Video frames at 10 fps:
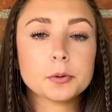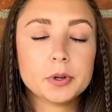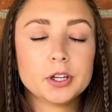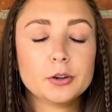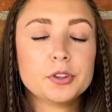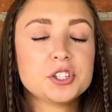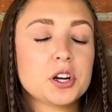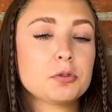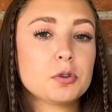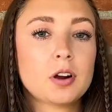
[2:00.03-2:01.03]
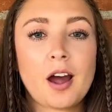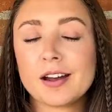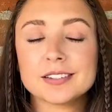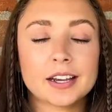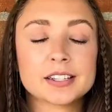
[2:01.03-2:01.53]
that we know the general
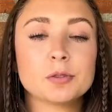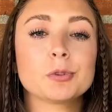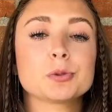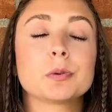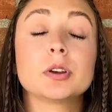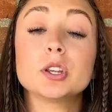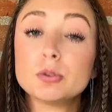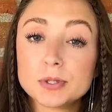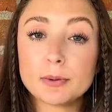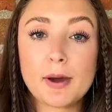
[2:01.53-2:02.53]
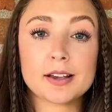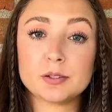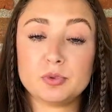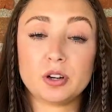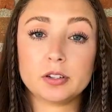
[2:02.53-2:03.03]
context in which we would use the past
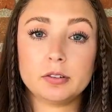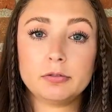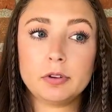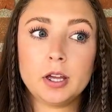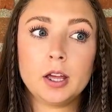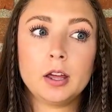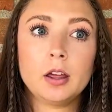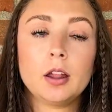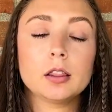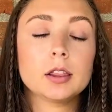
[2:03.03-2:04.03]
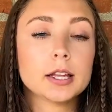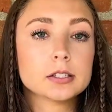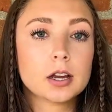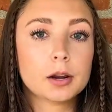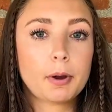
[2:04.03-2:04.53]
subjunctive,
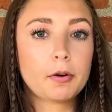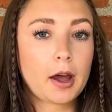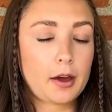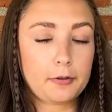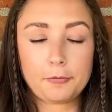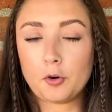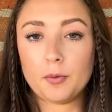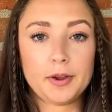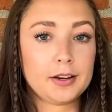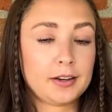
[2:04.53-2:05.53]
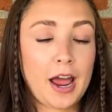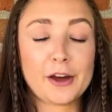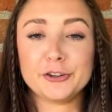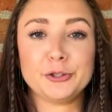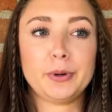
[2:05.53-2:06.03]
let's talk about how to form it and how
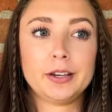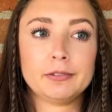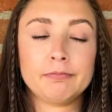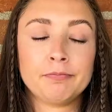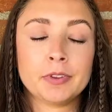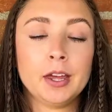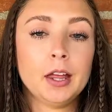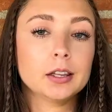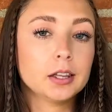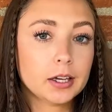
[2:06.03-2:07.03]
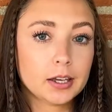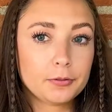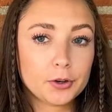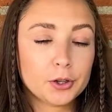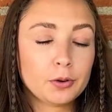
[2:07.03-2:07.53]
to do it. Lucky
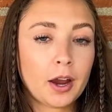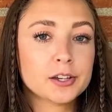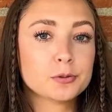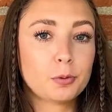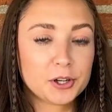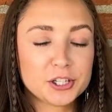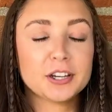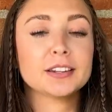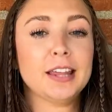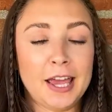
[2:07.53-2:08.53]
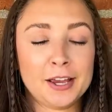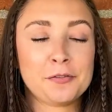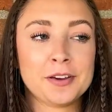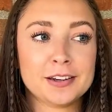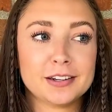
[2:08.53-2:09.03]
for you guys, once you get the hang of
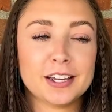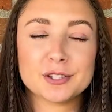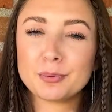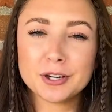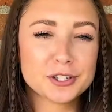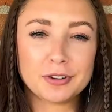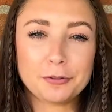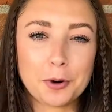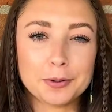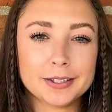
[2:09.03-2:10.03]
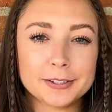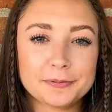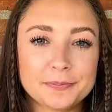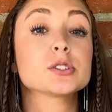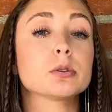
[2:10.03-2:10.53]
it, it's pretty straightforward.
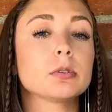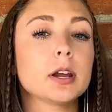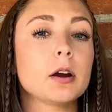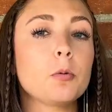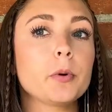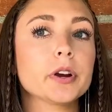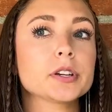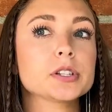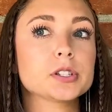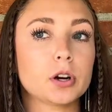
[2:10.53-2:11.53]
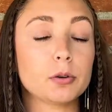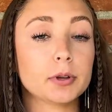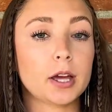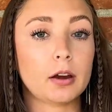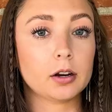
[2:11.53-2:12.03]
So now we're going to start
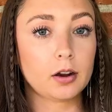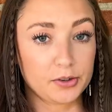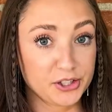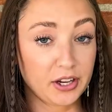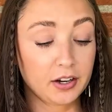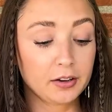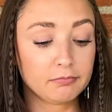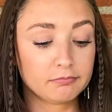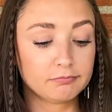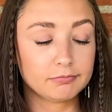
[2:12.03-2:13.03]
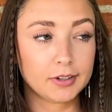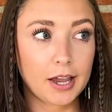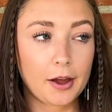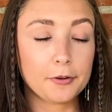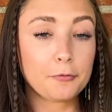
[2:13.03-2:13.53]
with how to conjugate it,
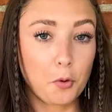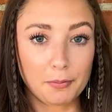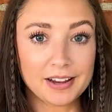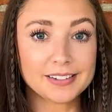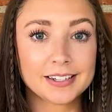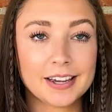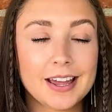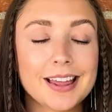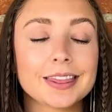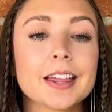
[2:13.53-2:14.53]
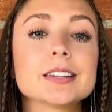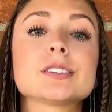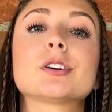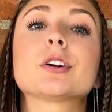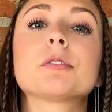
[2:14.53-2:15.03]
how to form it. Let's
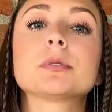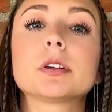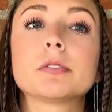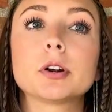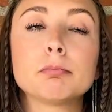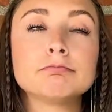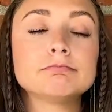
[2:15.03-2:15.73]
start off with the verb